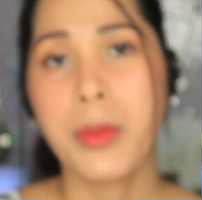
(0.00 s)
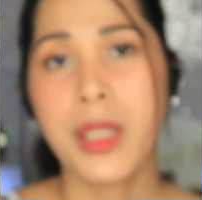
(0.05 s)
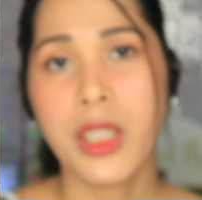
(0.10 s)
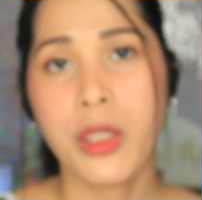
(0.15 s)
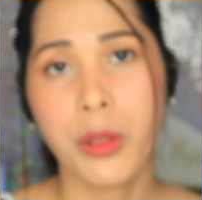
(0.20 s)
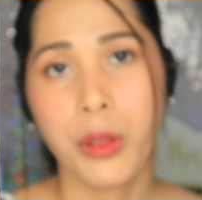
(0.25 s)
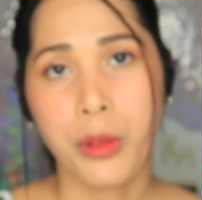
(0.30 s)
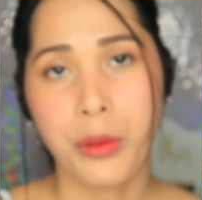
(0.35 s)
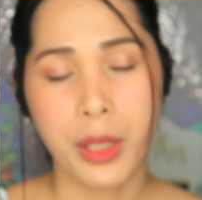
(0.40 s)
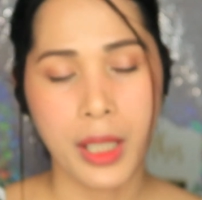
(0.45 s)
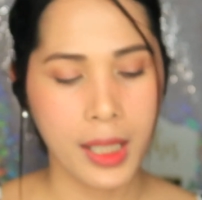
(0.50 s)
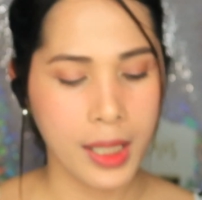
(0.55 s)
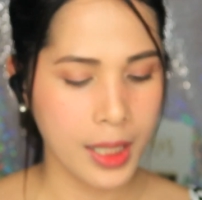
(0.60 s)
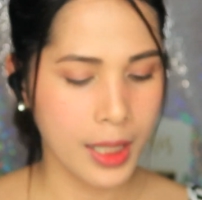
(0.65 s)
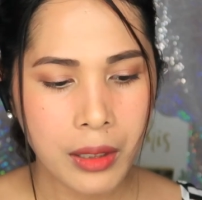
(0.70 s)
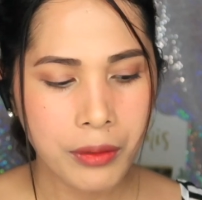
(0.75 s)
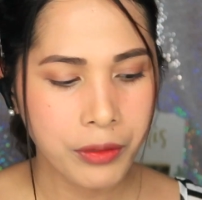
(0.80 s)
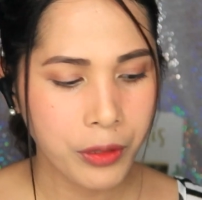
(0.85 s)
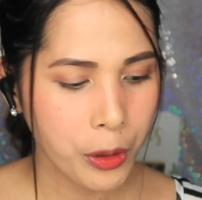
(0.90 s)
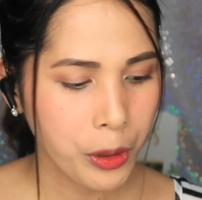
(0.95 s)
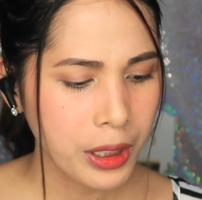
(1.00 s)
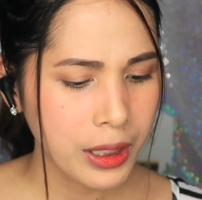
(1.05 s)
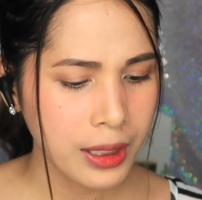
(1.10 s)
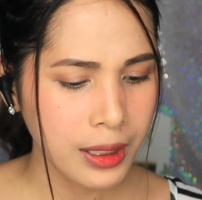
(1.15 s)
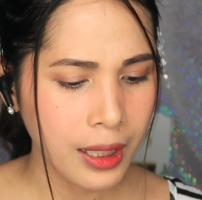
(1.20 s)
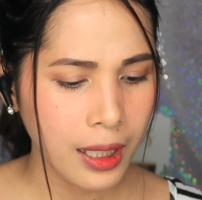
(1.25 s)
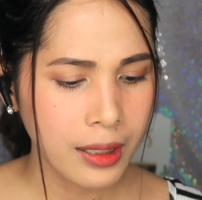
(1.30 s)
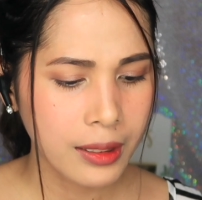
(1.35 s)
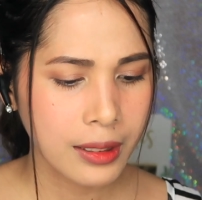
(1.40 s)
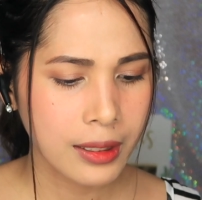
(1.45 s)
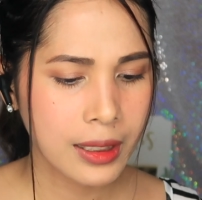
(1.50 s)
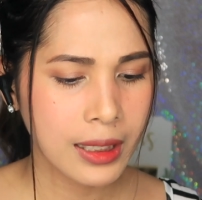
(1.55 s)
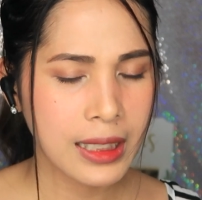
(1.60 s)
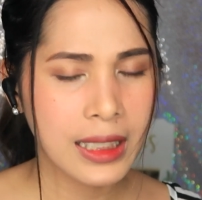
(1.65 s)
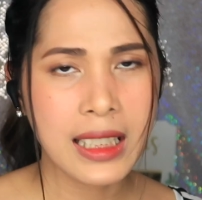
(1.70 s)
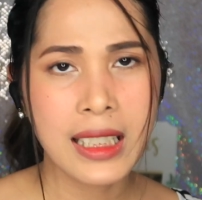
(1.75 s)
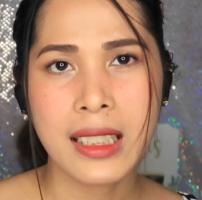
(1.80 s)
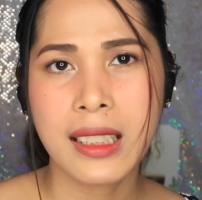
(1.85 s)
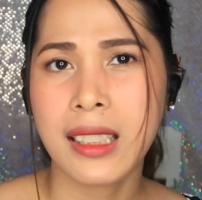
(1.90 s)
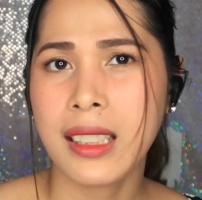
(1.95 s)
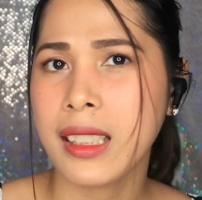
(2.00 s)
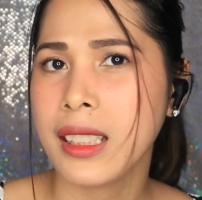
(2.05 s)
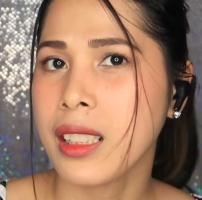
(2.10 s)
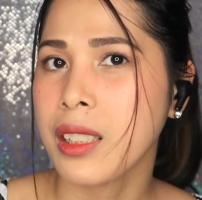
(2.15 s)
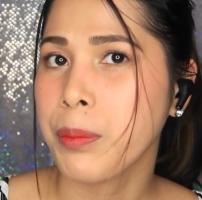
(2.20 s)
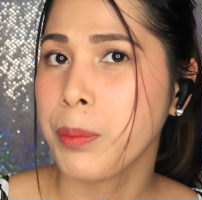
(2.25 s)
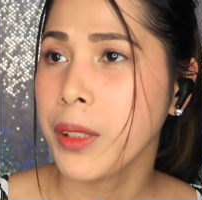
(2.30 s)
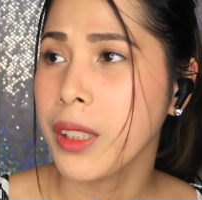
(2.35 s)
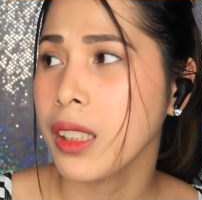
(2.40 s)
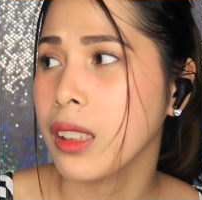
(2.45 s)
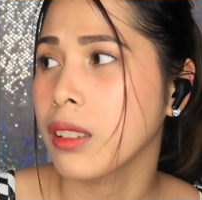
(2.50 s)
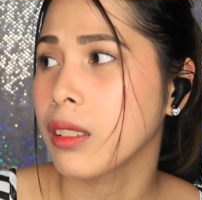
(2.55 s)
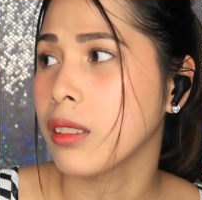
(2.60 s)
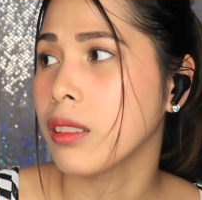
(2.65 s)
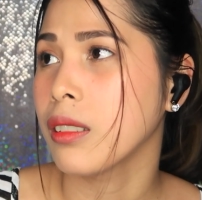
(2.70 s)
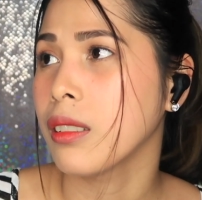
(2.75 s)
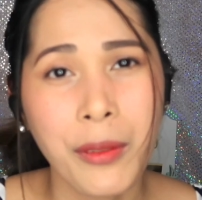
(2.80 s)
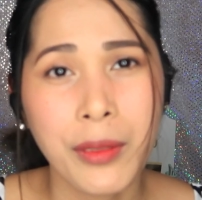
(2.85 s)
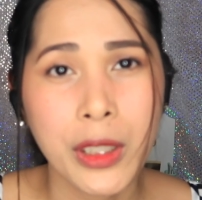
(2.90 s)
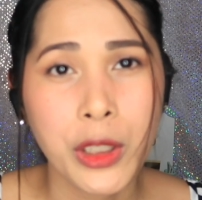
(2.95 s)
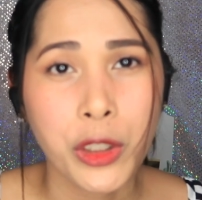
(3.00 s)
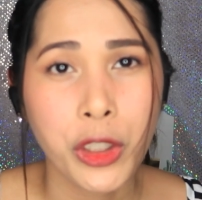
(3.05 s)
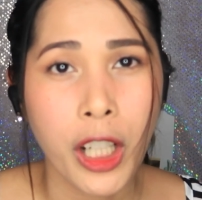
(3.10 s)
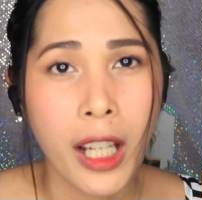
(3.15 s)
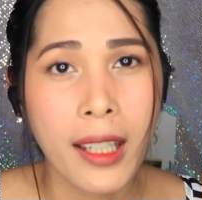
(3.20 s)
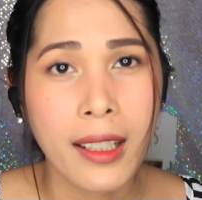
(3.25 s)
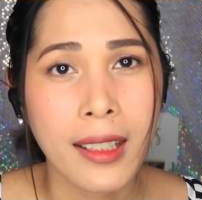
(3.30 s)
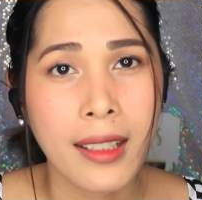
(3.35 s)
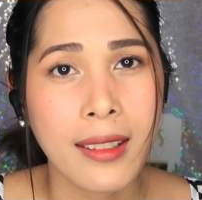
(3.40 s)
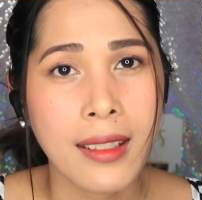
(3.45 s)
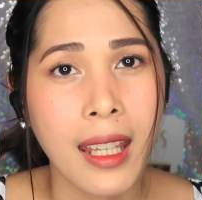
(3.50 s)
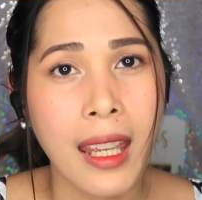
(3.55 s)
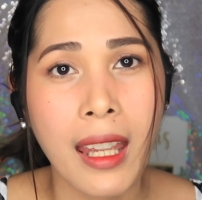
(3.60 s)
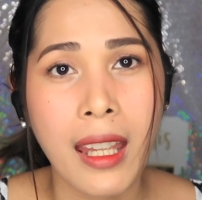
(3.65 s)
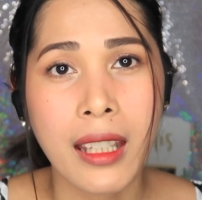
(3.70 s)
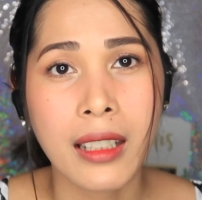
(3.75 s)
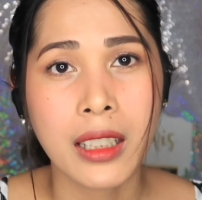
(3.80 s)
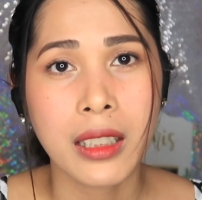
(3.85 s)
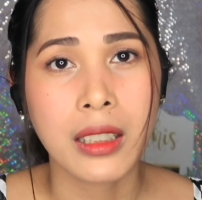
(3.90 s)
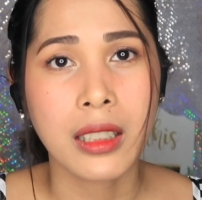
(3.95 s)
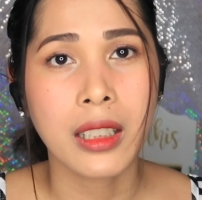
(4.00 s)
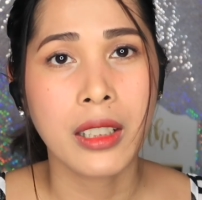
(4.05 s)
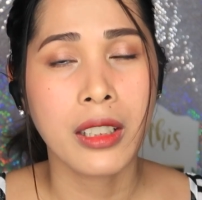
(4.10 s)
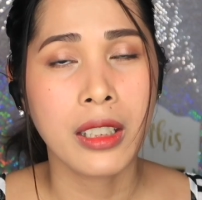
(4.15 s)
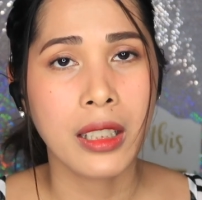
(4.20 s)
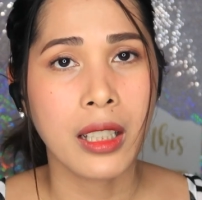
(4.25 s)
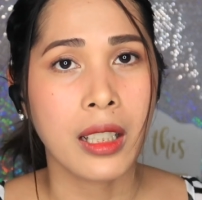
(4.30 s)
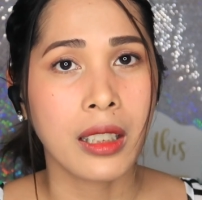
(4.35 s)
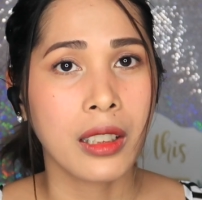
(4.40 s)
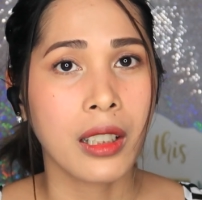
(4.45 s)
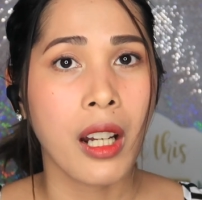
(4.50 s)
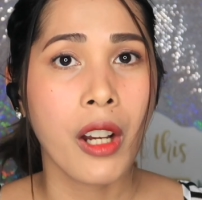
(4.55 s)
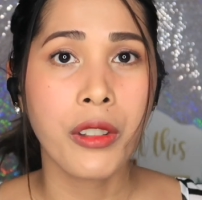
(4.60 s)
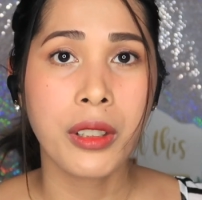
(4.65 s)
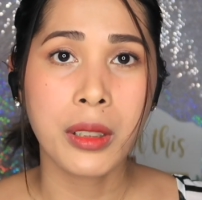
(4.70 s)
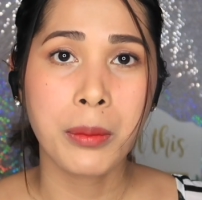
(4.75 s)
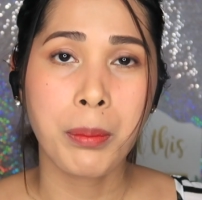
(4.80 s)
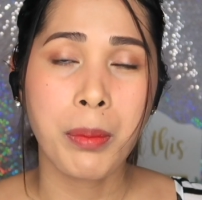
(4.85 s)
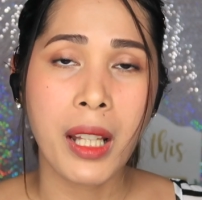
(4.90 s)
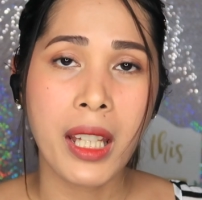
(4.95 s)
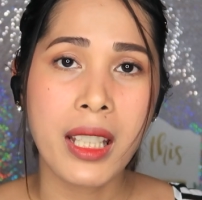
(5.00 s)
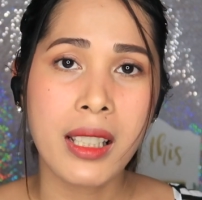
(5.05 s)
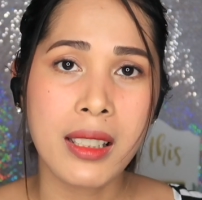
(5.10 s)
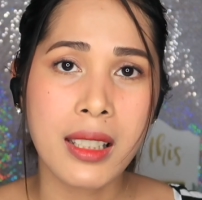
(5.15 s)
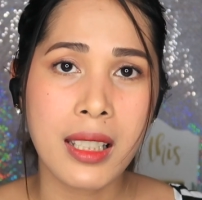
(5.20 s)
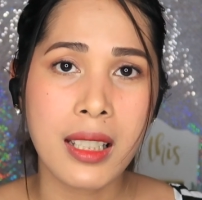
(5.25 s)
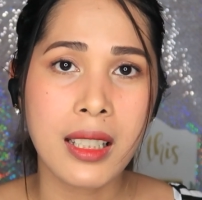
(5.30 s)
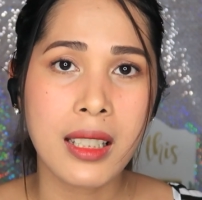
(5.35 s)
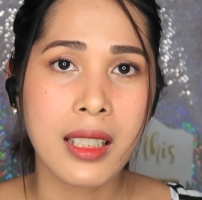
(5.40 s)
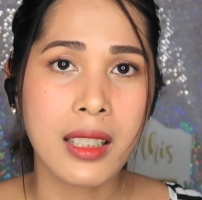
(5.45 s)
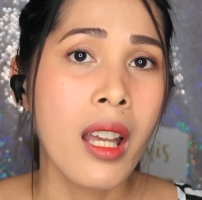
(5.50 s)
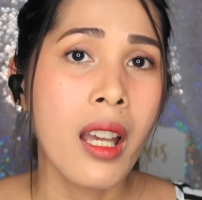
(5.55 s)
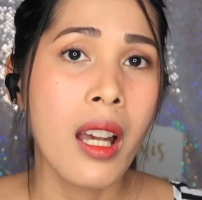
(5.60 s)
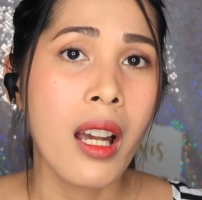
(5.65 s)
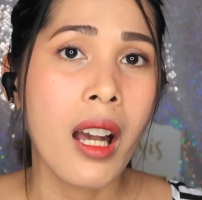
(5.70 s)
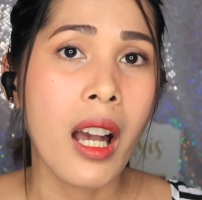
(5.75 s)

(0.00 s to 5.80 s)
me already. The voice cancelling is pretty good. I haven't tried it yet in crowded places.